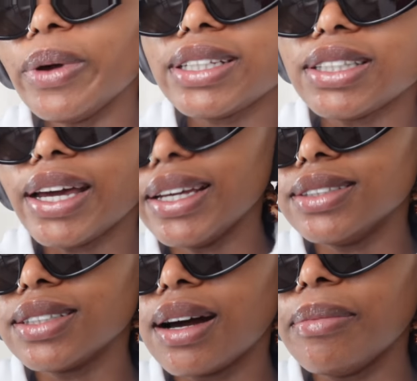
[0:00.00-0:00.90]
excited
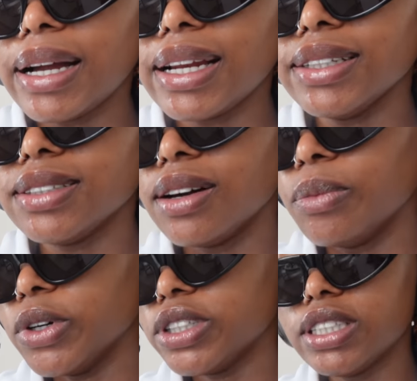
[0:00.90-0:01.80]
to come back later and
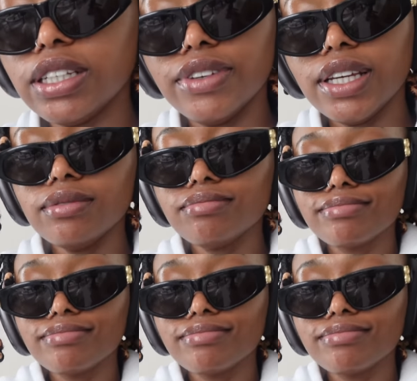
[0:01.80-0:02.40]
watch TV.